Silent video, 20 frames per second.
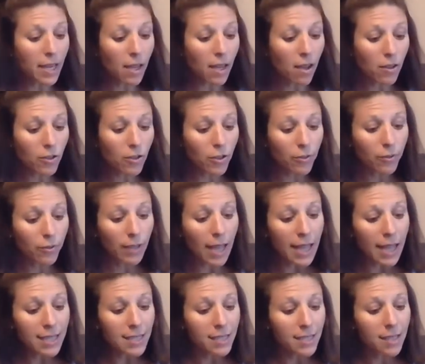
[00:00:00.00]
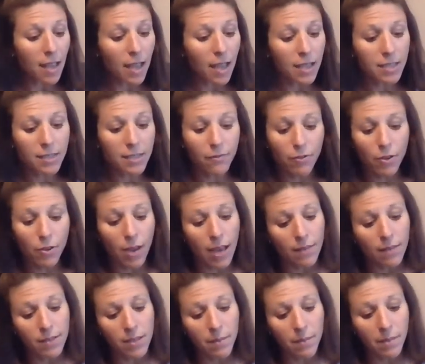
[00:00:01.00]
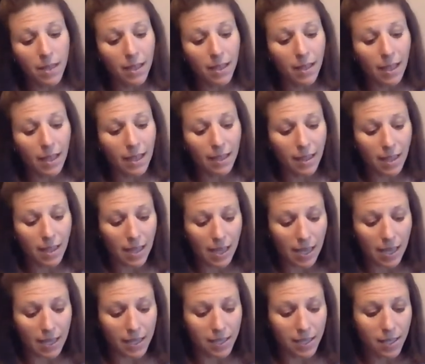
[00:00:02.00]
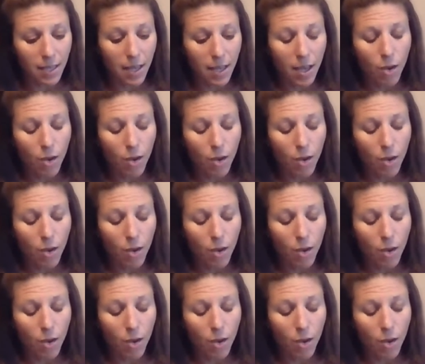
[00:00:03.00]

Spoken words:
on your flask size, if you have something like this,